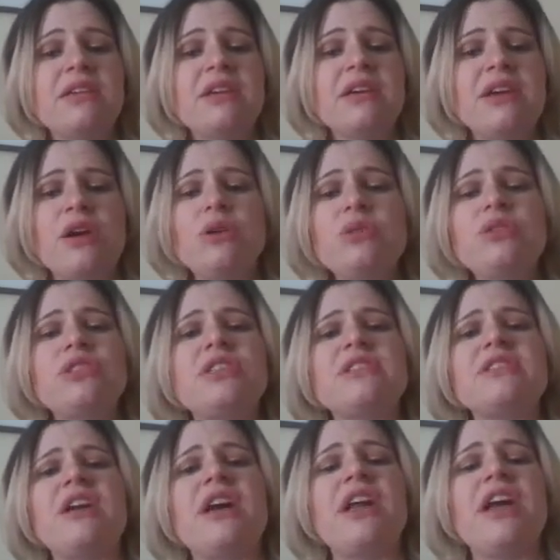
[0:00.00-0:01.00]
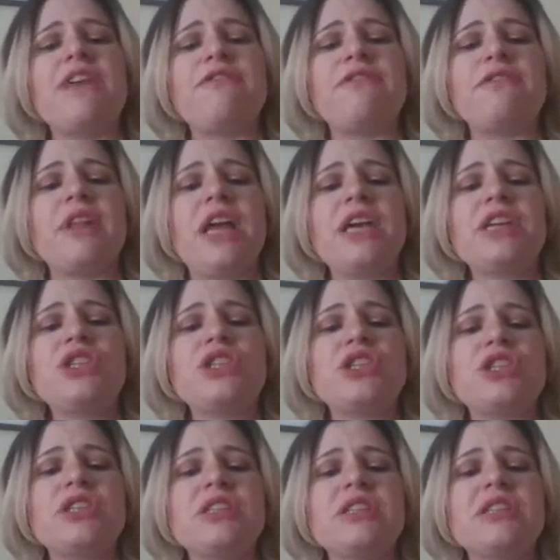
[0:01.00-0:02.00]
A ghost does not have
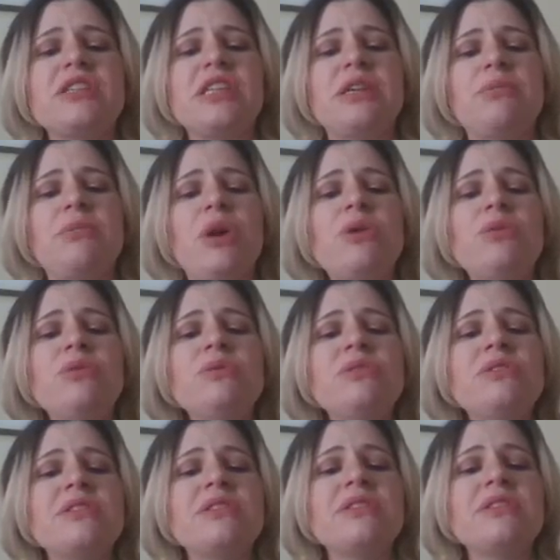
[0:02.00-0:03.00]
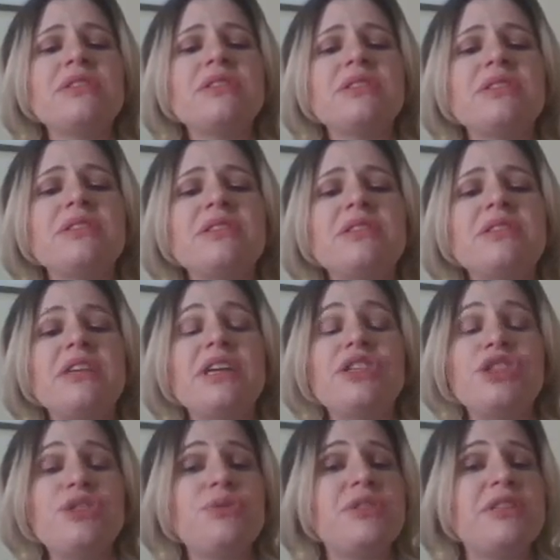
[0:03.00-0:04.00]
flesh and bones,
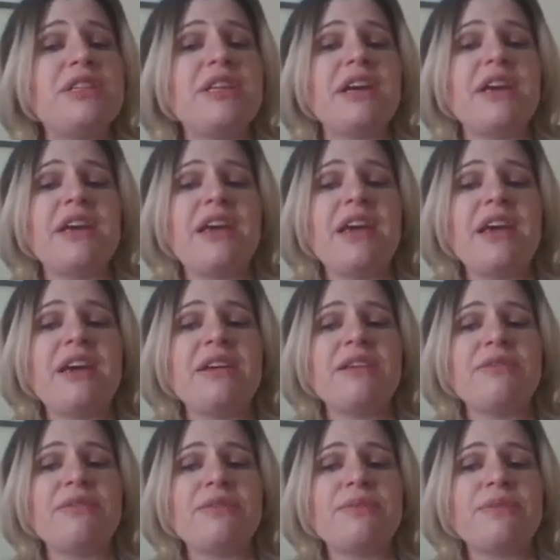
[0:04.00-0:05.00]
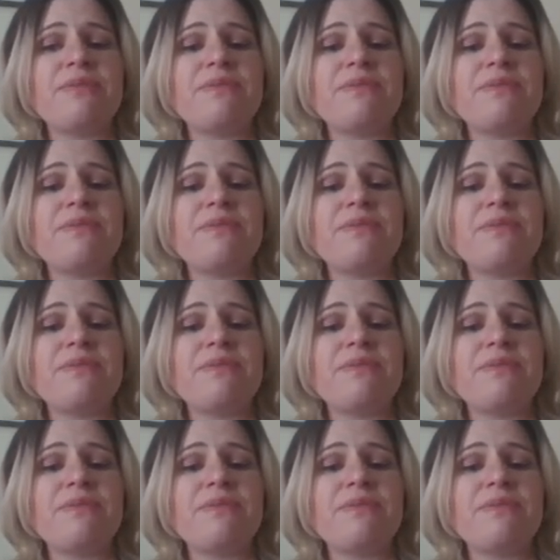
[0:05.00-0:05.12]
as you see I have.'